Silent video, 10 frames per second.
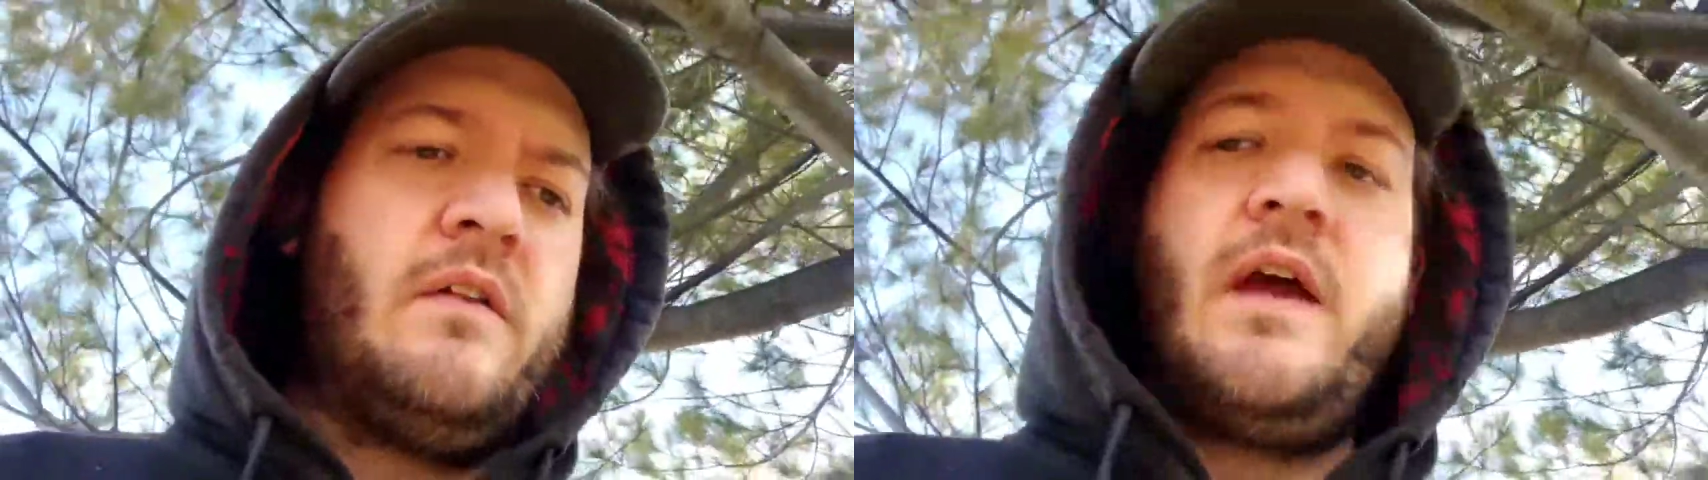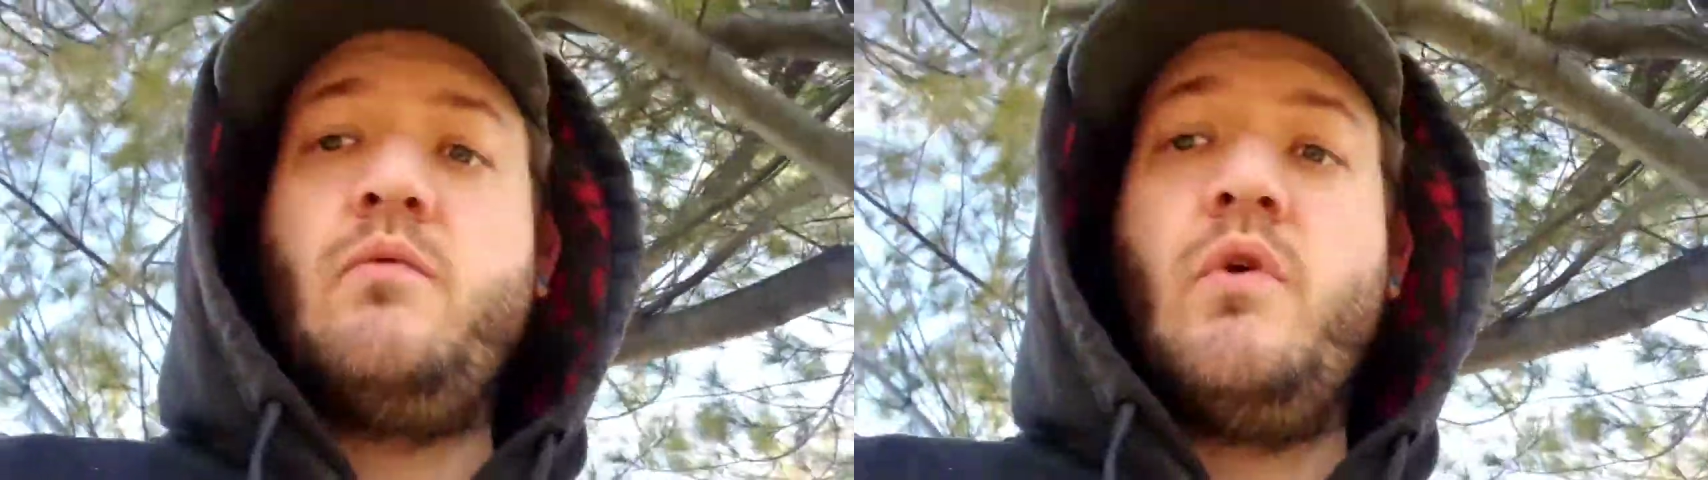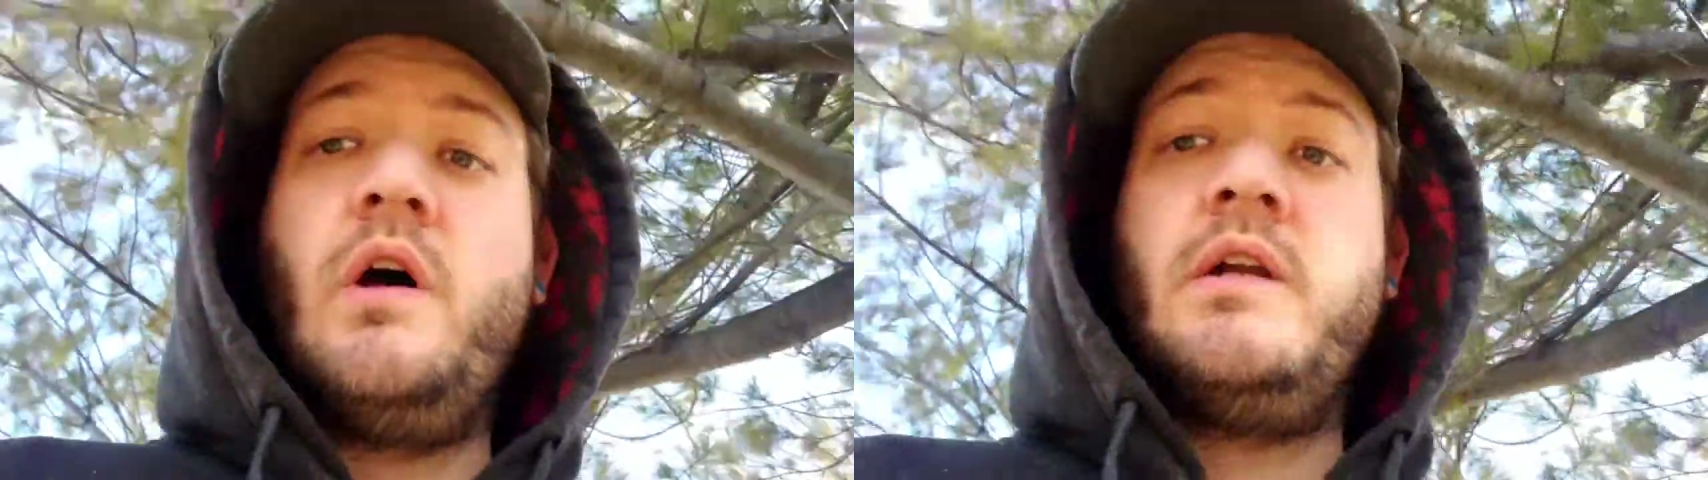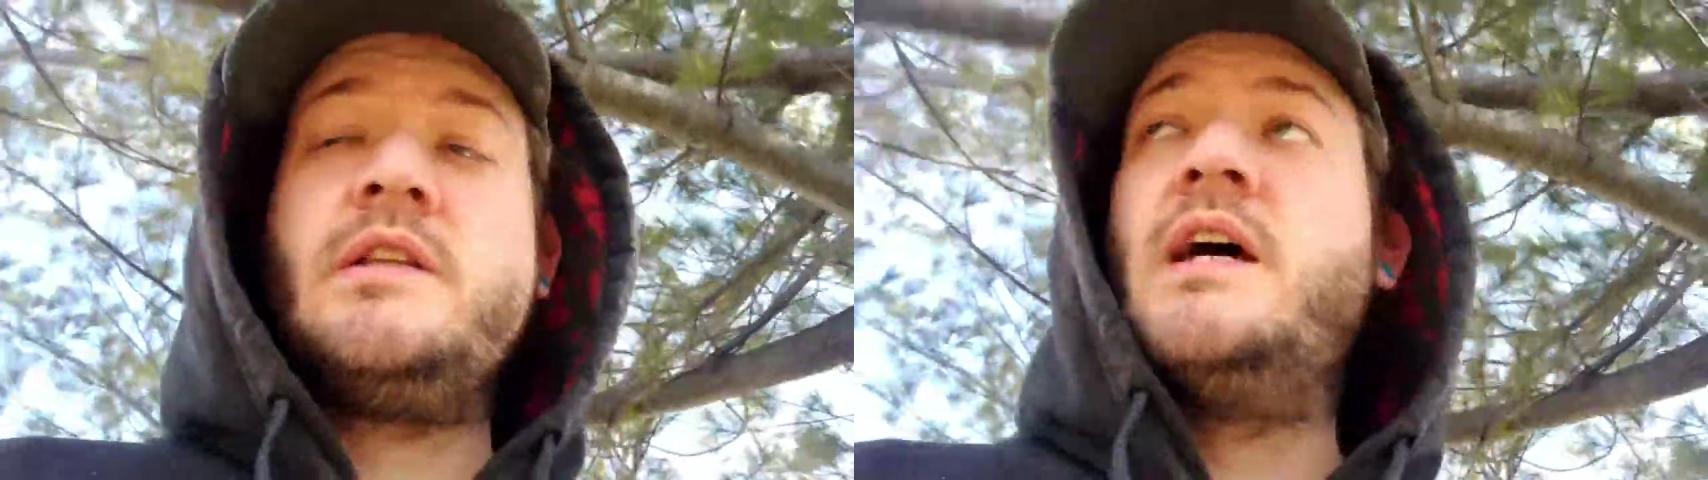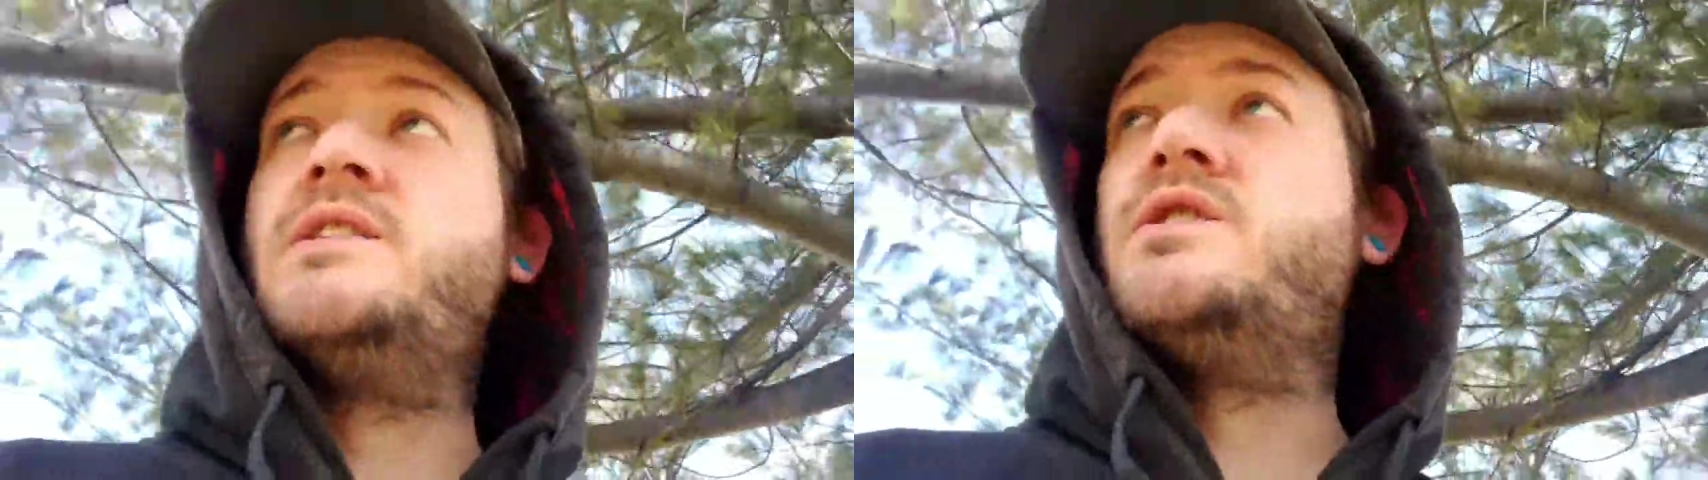they run
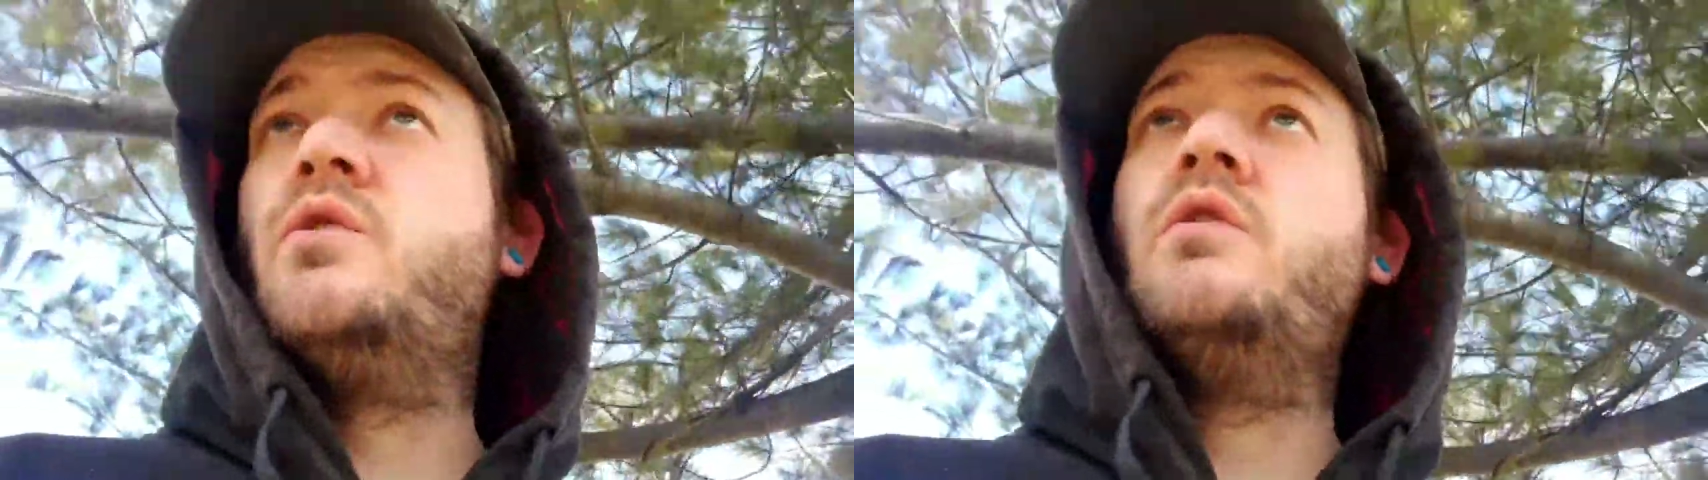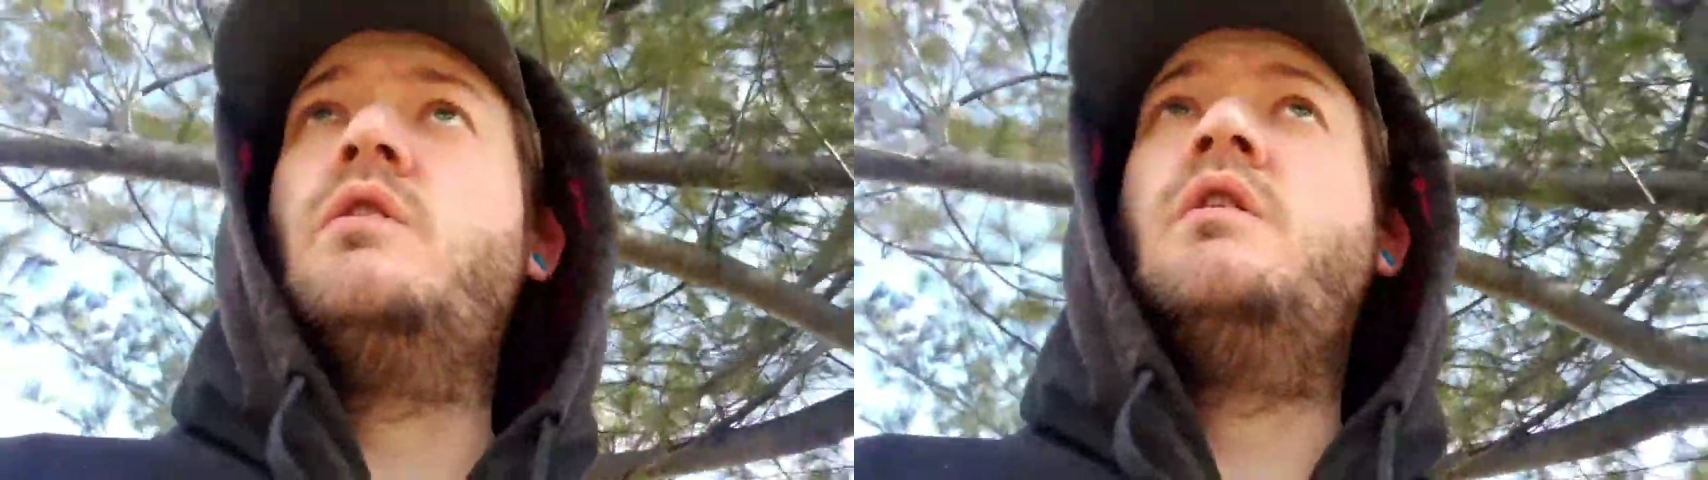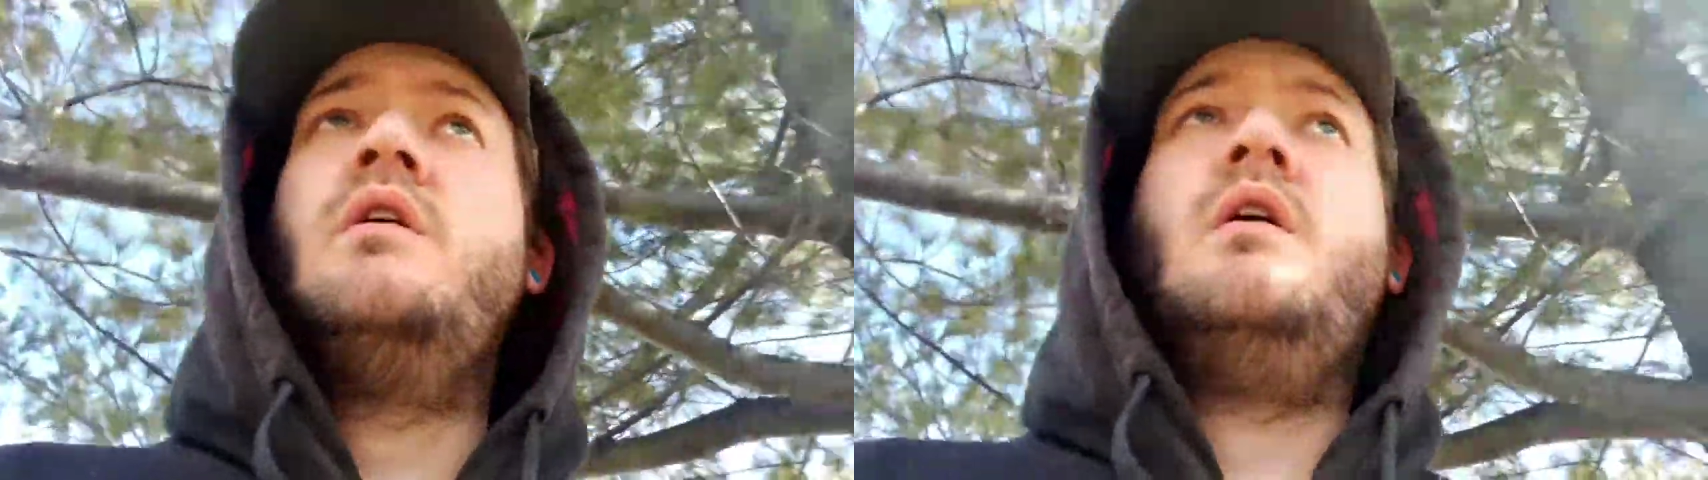at that store.